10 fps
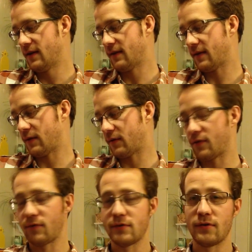I thought it was the
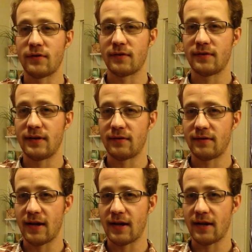316th
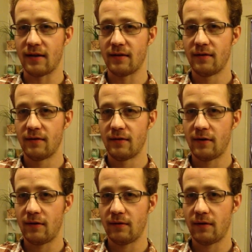day
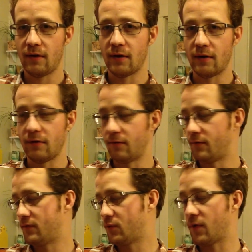of
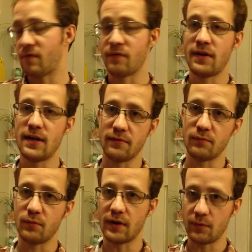2015
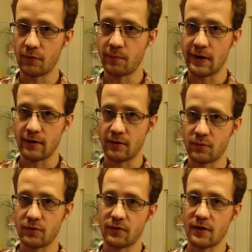when it was bottled,
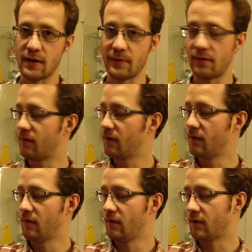which is a common
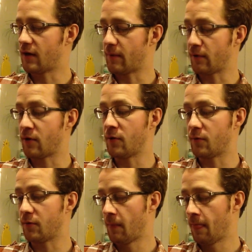
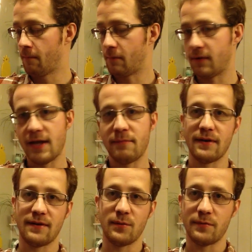code. But that
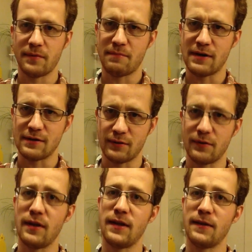meant it would have been
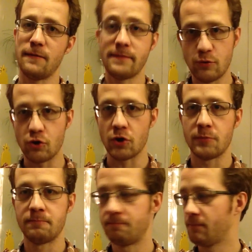bottled in the future,
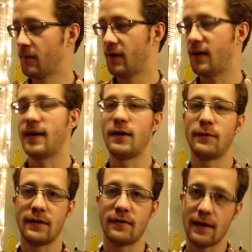and I don't
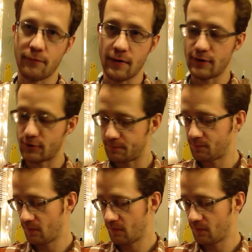think it's that fresh.